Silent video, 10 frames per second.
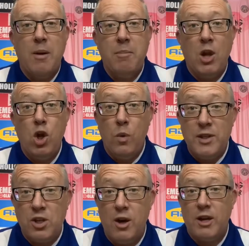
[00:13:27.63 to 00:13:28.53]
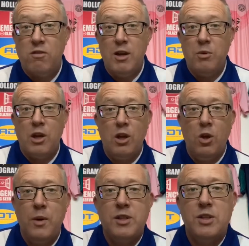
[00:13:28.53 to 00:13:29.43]
Lewis, I agree with you.
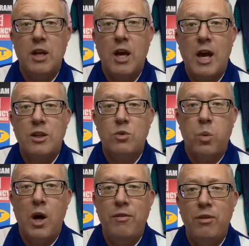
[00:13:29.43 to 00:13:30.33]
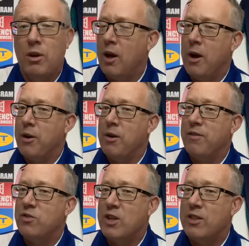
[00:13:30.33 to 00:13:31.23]
Lewis Aswav, I don't know if
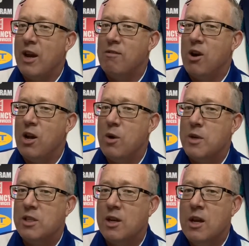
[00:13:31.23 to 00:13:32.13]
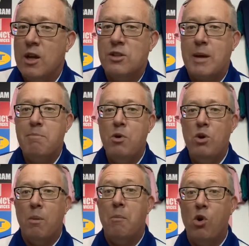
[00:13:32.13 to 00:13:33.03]
I said that right, Lewis,
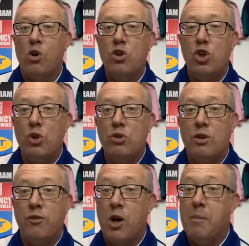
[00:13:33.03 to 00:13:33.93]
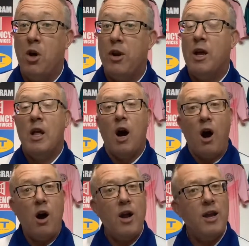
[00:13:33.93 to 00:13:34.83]
saying Morgan shouldn't have come on.
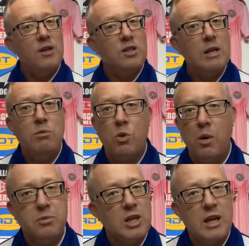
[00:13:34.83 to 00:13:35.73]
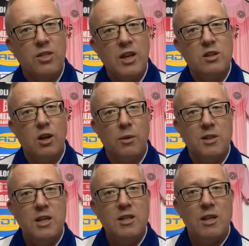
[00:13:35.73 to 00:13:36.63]
It seemed to upset things, Lewis,
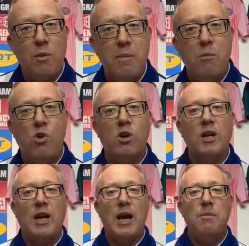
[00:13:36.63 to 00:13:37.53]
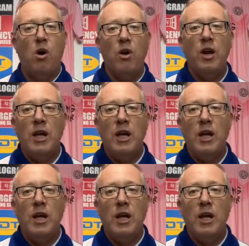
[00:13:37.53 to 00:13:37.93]
didn't it, when Morgan came on?